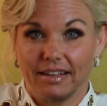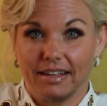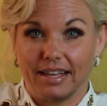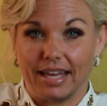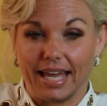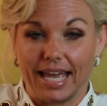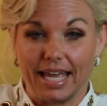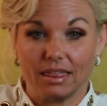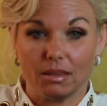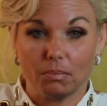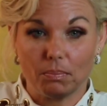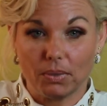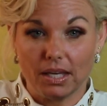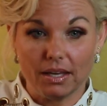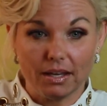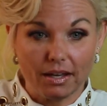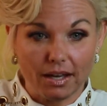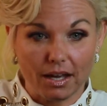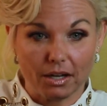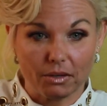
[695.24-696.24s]
And the
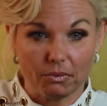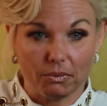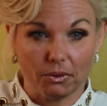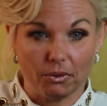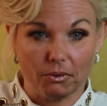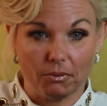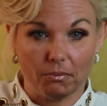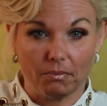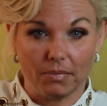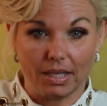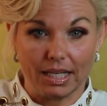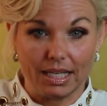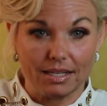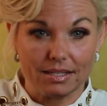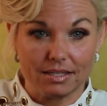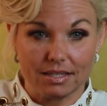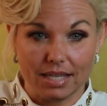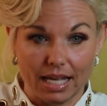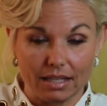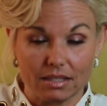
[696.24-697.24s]
peacock room
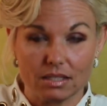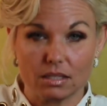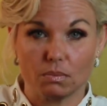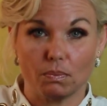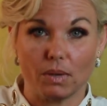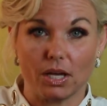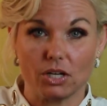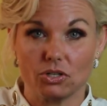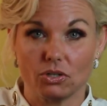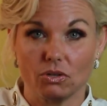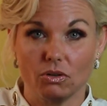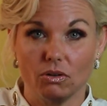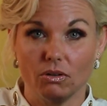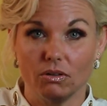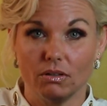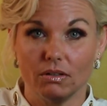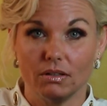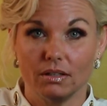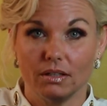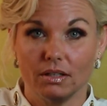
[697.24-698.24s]
is that
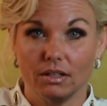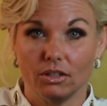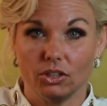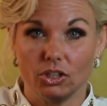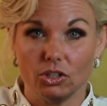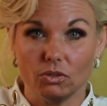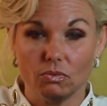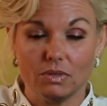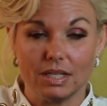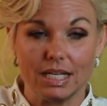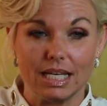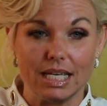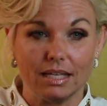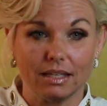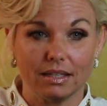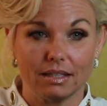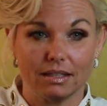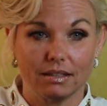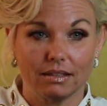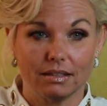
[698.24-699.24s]
special,
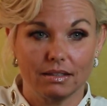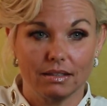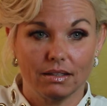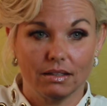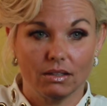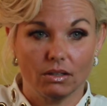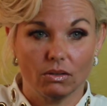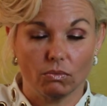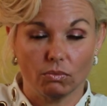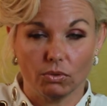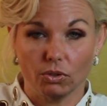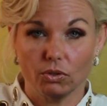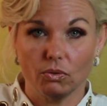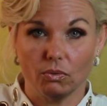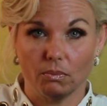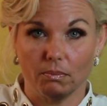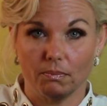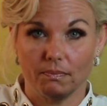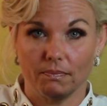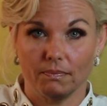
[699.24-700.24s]
unique
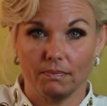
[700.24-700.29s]
room